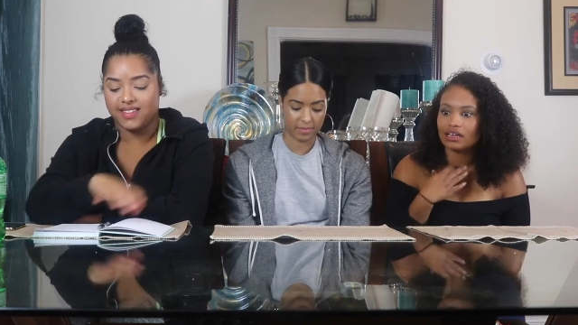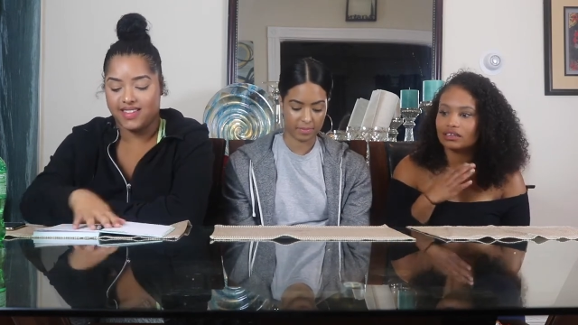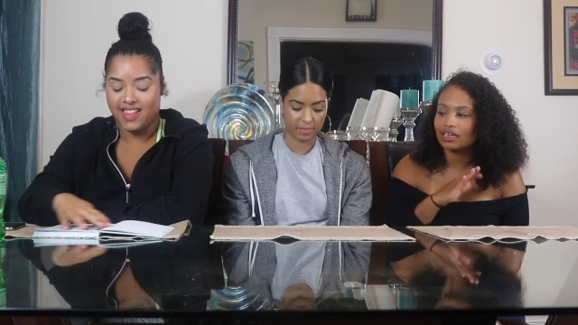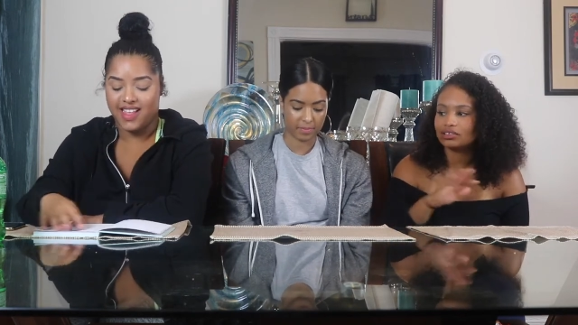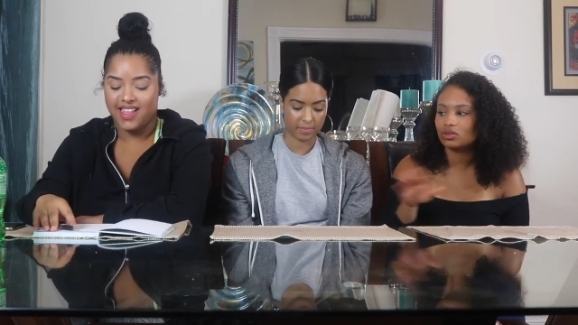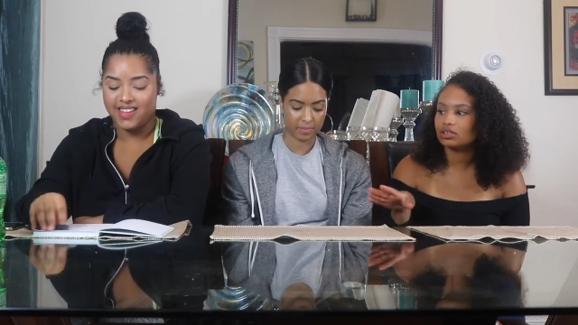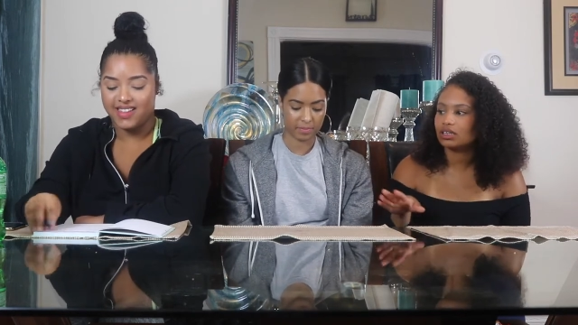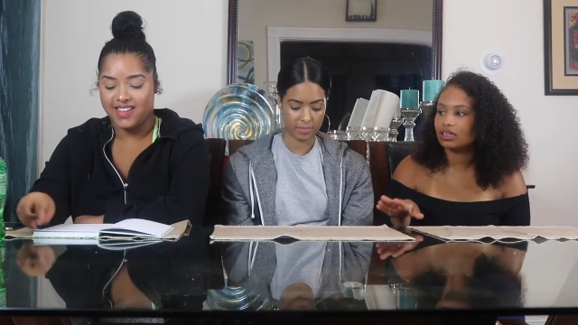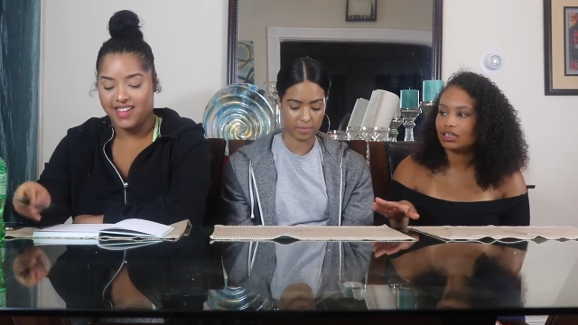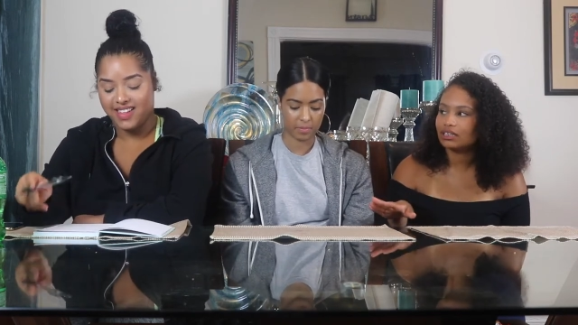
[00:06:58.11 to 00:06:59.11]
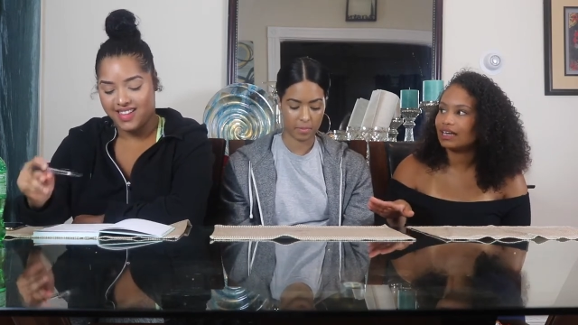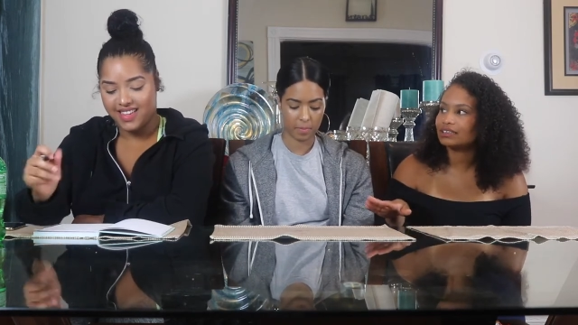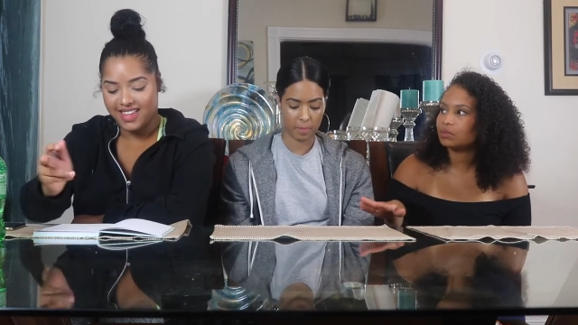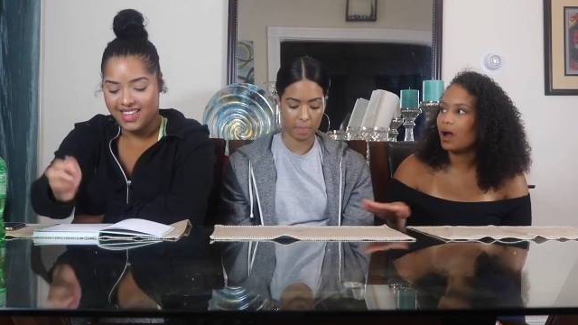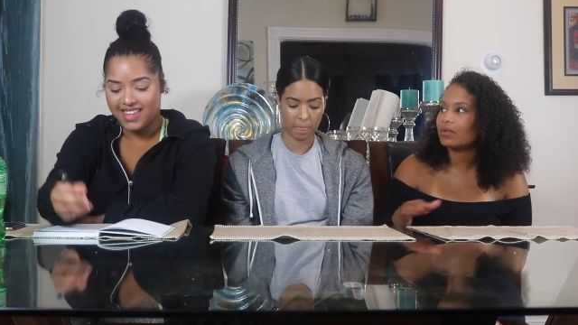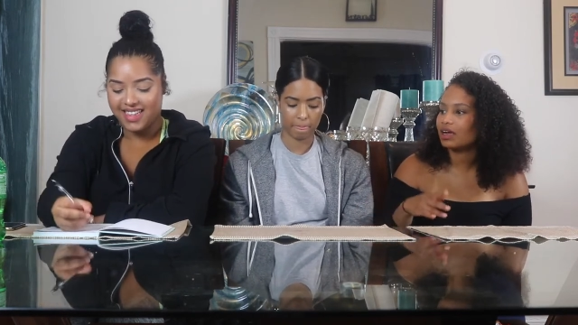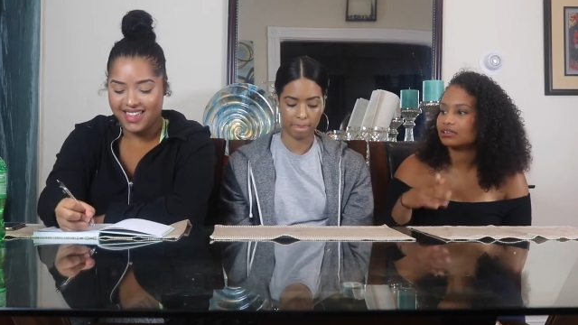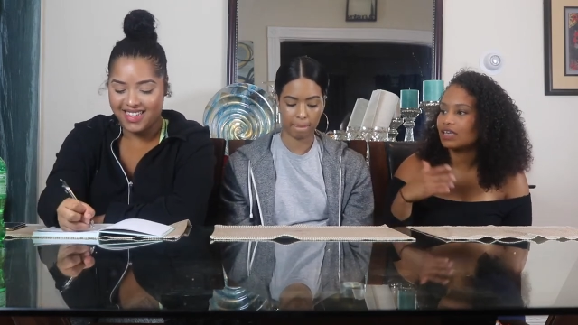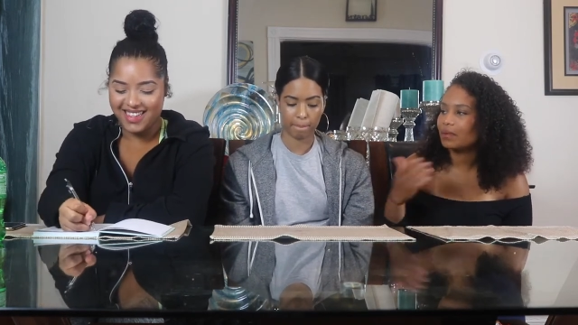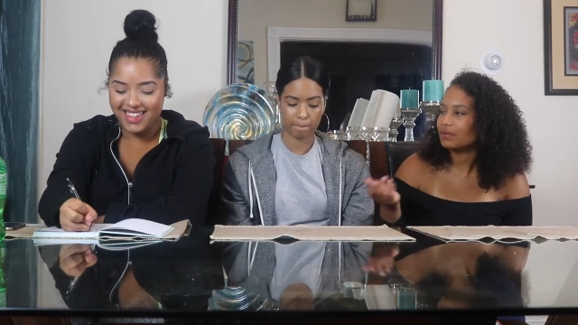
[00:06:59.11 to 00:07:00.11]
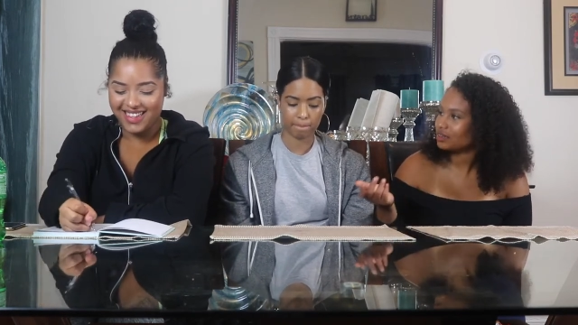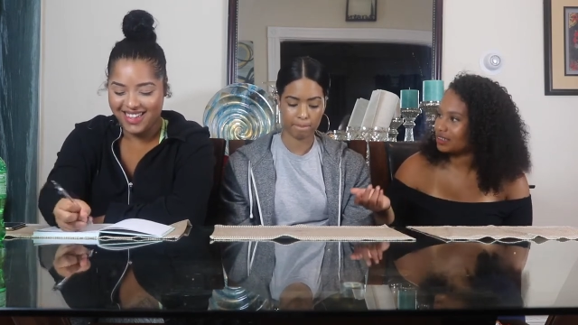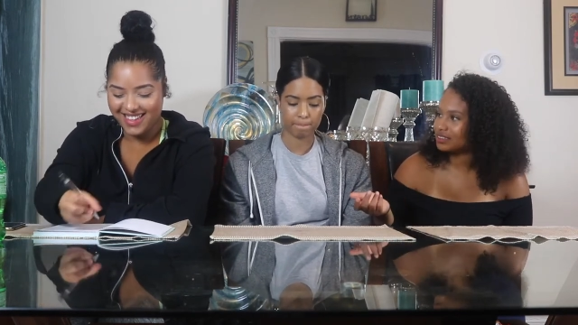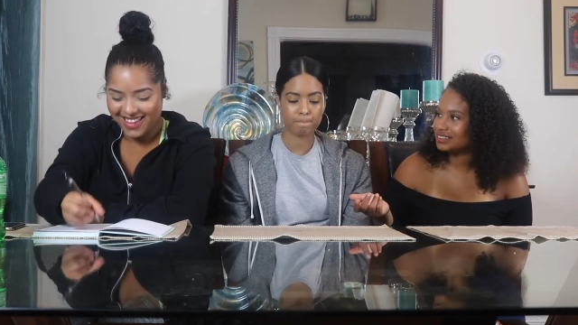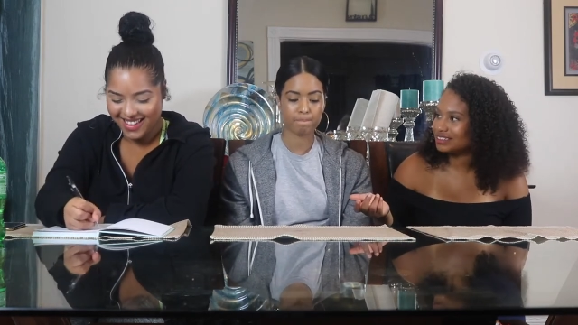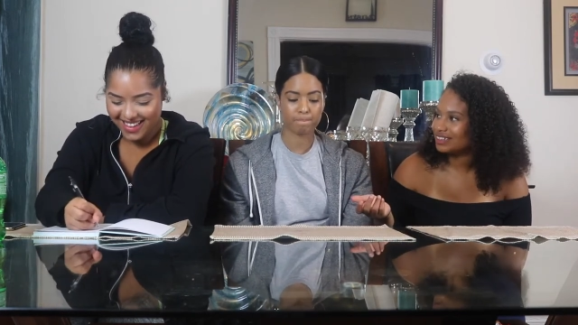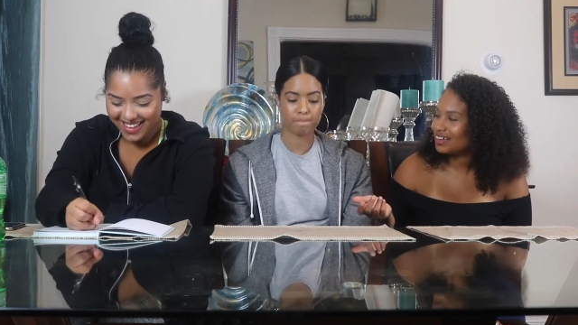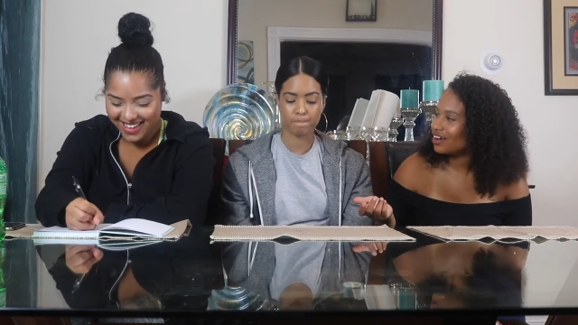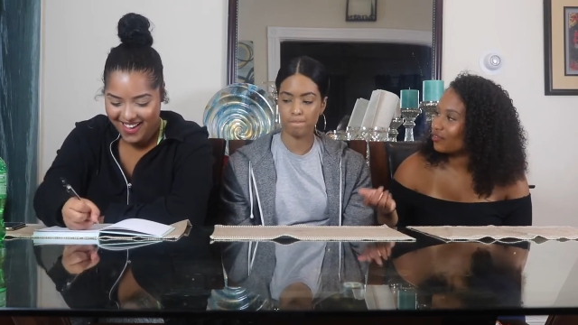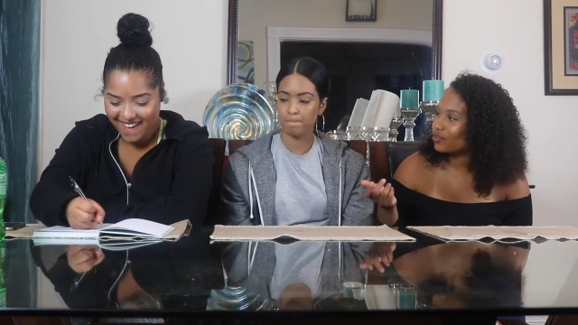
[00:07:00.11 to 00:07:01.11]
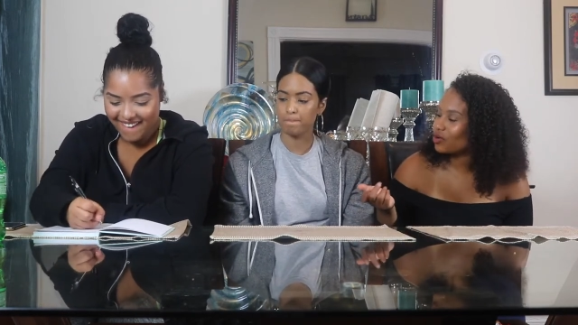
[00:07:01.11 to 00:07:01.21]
Speaker 1: Like that's what be like. That's probably on top of the list, mm-hmm. of